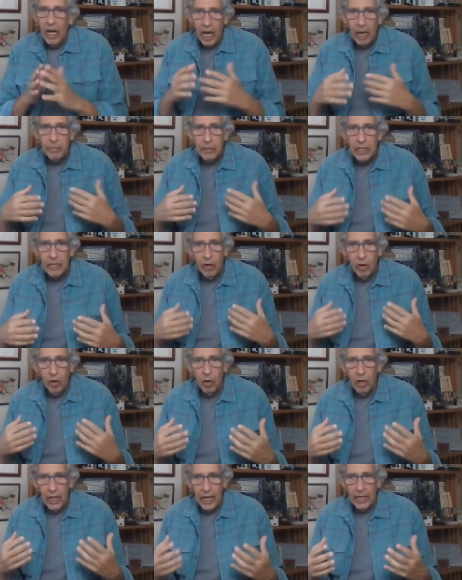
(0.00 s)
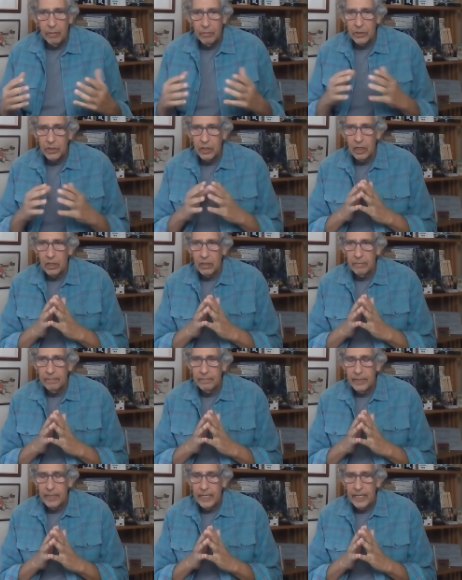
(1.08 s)
I believe all animals hug.
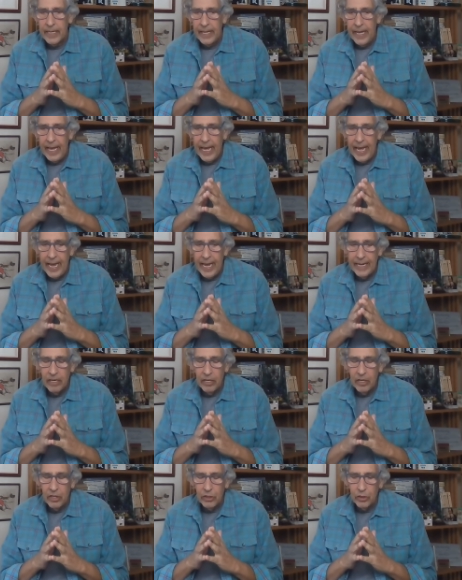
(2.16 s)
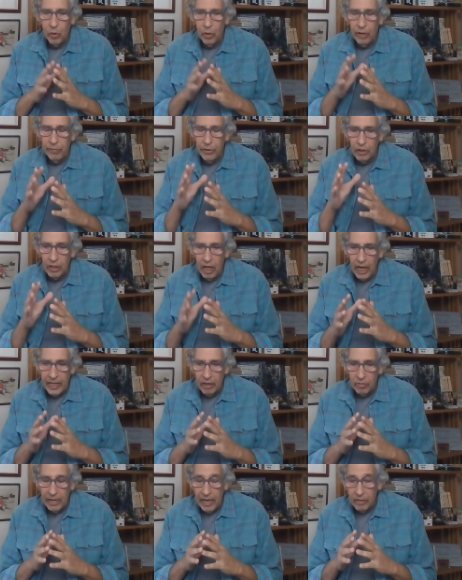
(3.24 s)
And so if you're lying
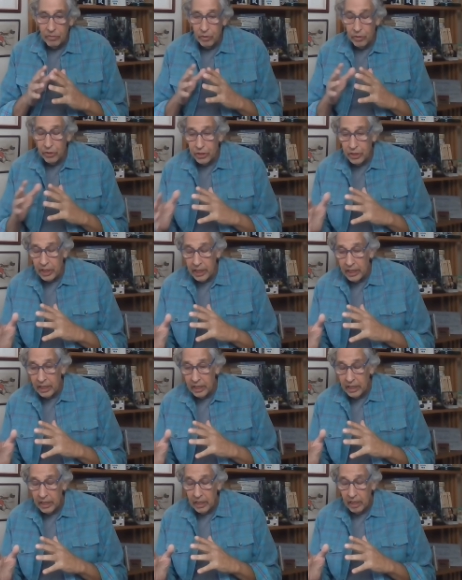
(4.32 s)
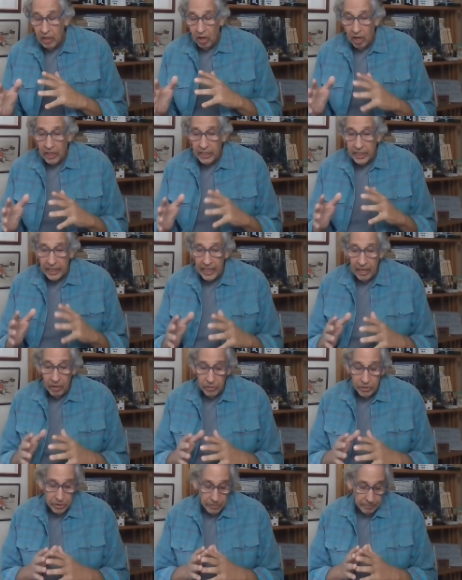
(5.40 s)
around or you're sitting on the
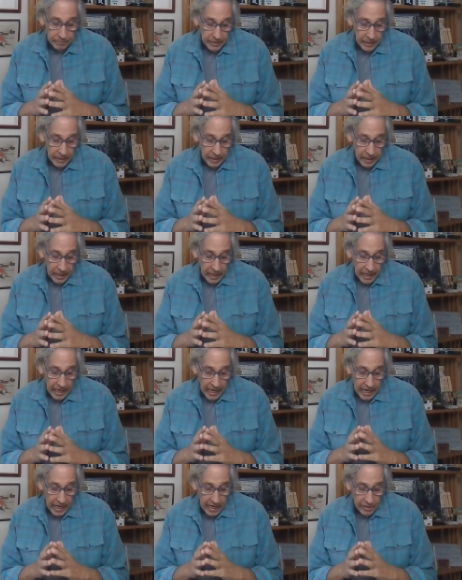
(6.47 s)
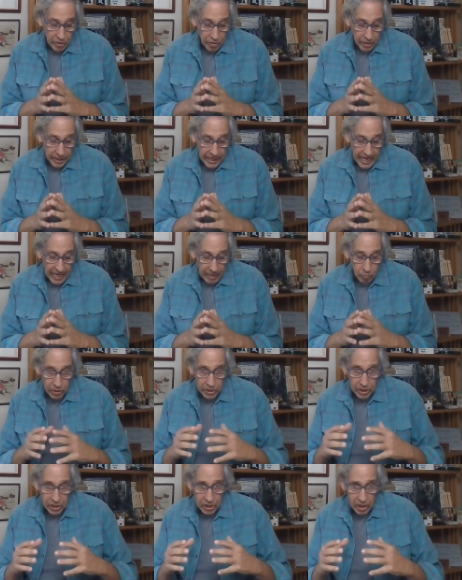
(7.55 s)
couch and your cat
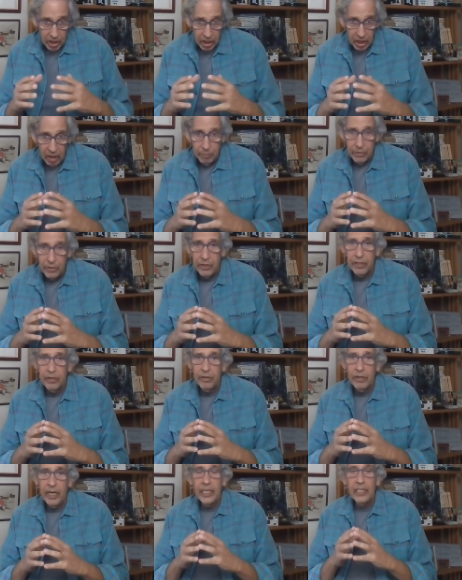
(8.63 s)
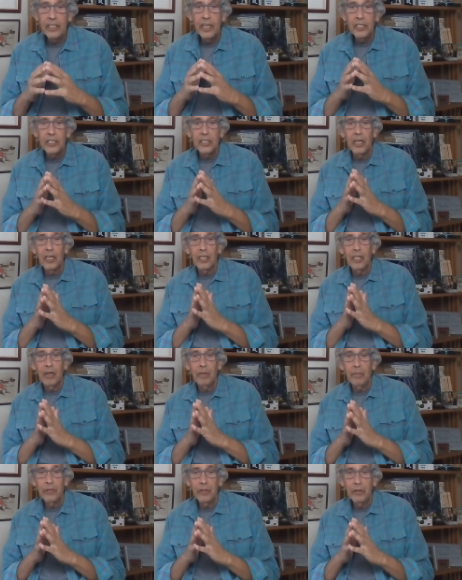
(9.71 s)
wants to snuggle up with you, and he does snuggle
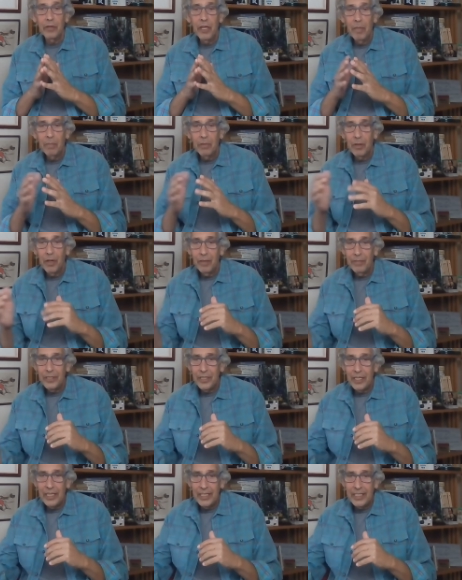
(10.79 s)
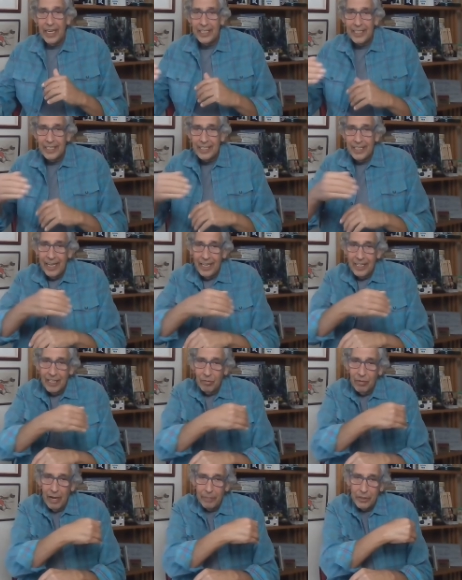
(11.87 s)
up with you, but all of a sudden he takes his tail
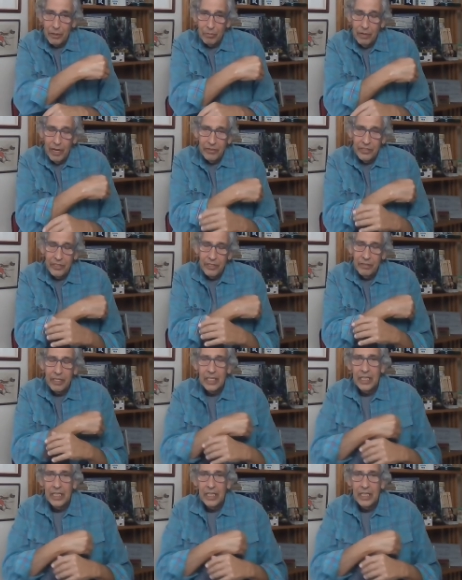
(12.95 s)
and wraps it around you,